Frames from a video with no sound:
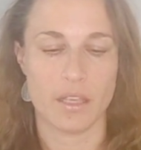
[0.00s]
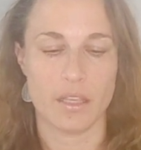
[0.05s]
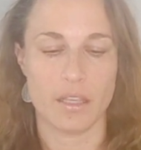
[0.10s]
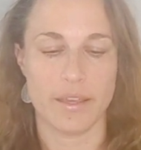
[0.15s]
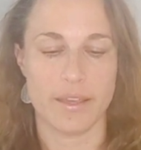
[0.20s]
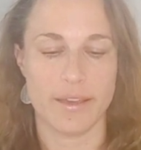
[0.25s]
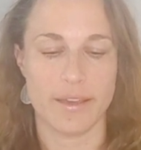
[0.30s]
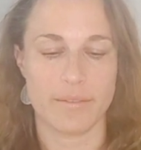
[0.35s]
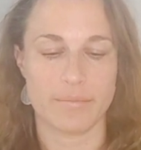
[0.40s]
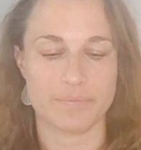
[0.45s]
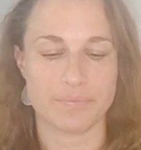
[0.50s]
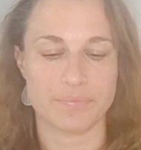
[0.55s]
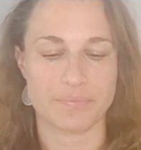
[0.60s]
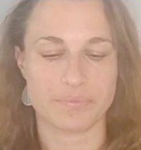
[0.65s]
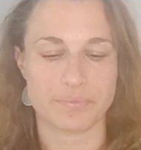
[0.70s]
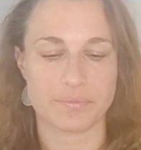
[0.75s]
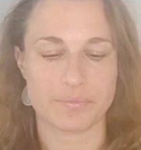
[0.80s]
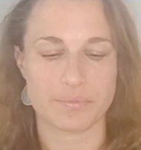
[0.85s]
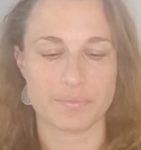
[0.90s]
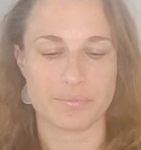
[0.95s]
Yeah.
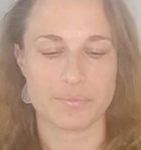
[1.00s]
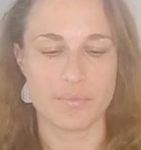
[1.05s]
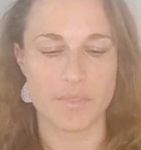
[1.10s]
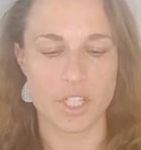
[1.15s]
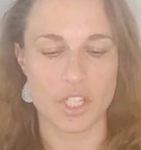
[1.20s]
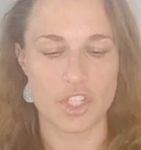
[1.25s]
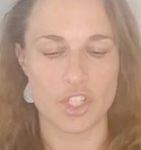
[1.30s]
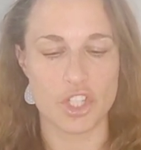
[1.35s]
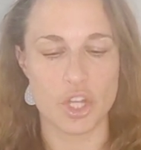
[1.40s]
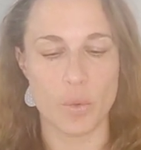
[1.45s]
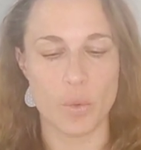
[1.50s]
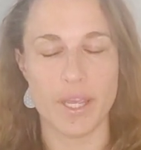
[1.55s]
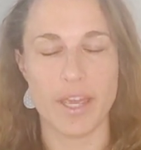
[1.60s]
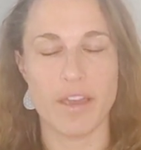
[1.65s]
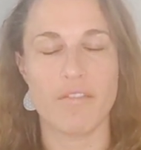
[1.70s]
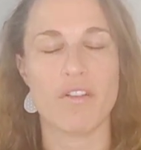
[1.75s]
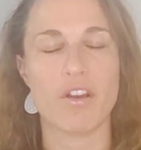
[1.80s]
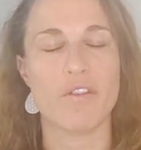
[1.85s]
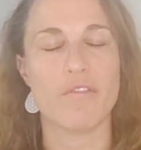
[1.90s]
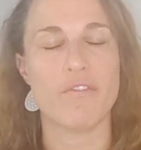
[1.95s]
So we
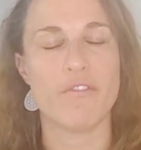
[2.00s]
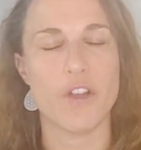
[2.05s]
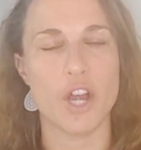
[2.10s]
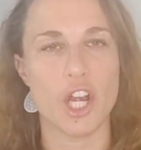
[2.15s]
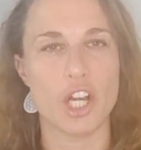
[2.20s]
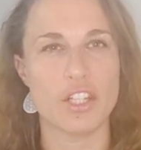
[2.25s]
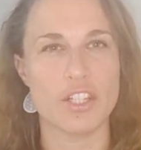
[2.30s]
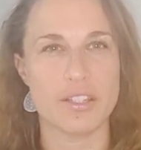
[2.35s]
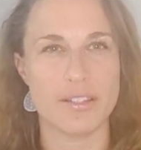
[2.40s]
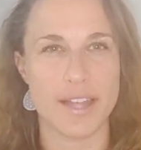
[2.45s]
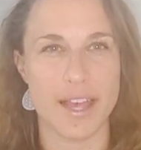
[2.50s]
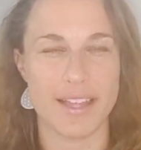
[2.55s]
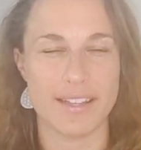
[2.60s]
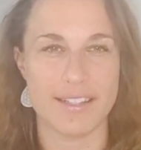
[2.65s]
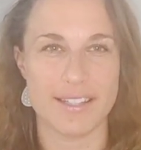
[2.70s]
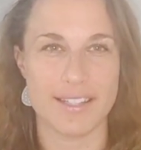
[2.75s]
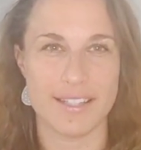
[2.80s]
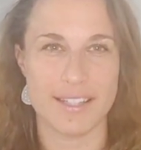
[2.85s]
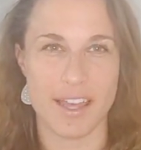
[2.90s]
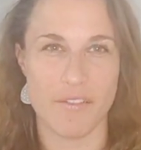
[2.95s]
have our first
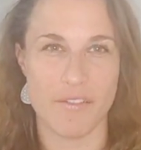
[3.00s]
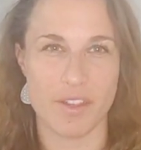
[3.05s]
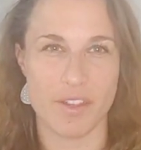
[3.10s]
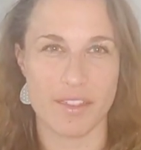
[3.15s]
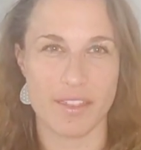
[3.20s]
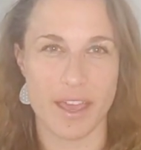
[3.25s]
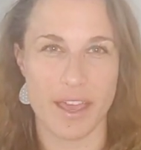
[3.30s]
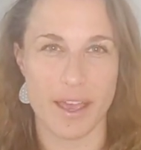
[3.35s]
and seventh